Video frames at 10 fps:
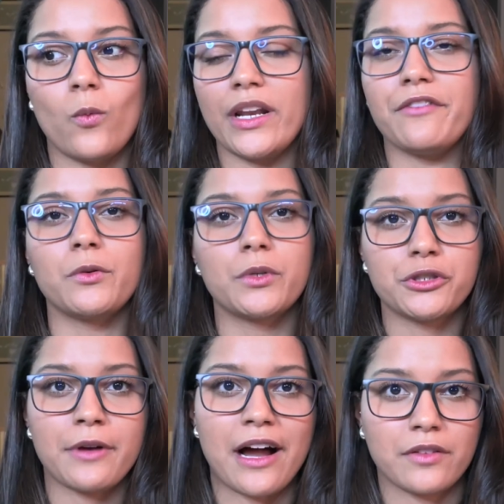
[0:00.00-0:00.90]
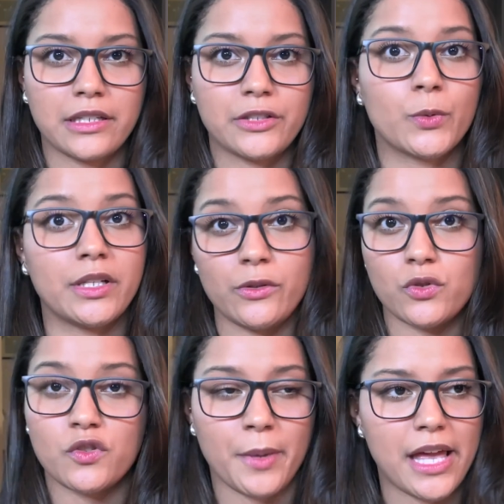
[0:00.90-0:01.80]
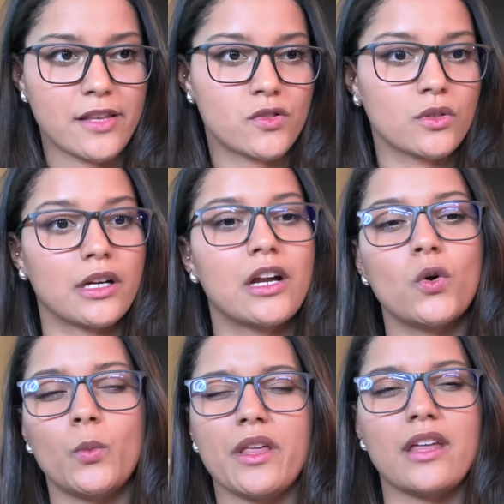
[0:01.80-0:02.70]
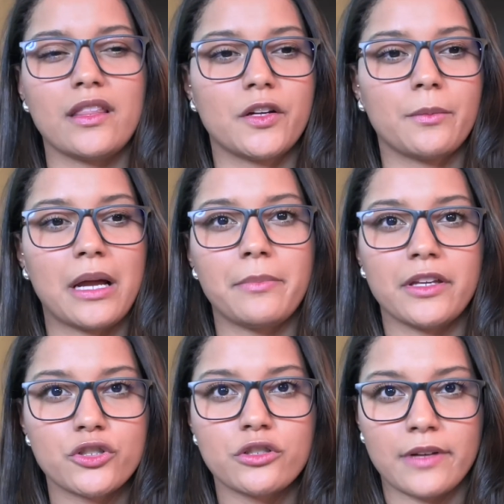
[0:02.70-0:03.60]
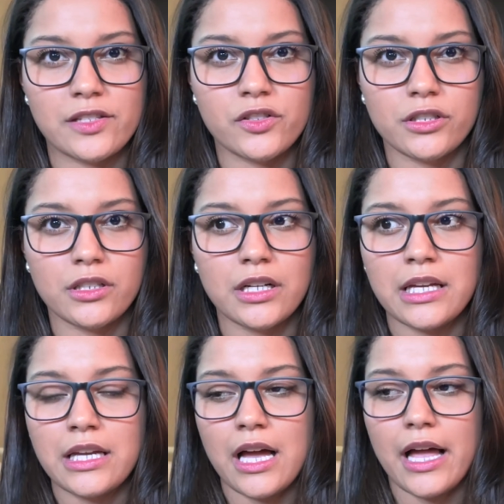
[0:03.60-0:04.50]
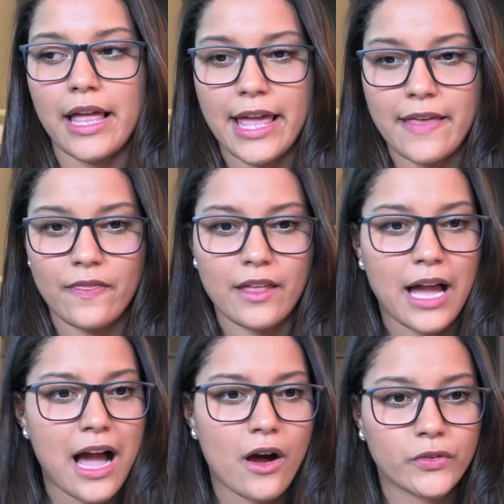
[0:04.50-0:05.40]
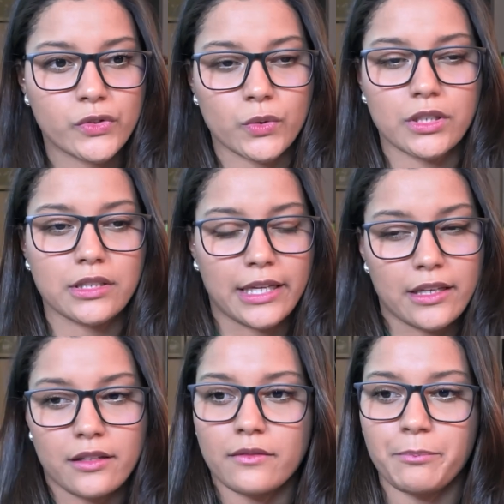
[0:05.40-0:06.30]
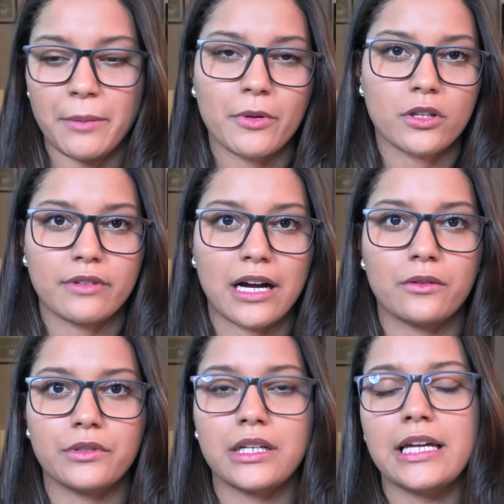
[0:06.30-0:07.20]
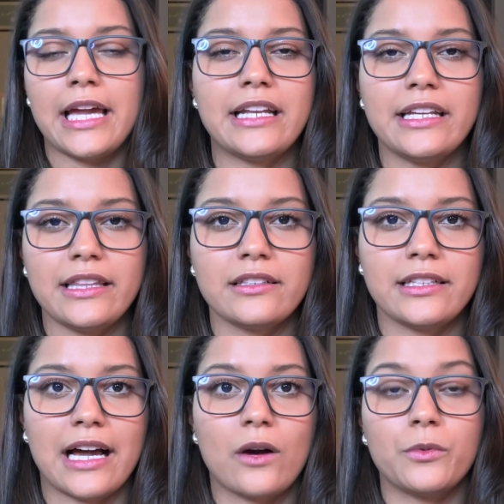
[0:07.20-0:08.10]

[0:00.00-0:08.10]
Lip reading: whenever we're traveling to a new space or we think there might be a stressor in the house or like people around, anything like that.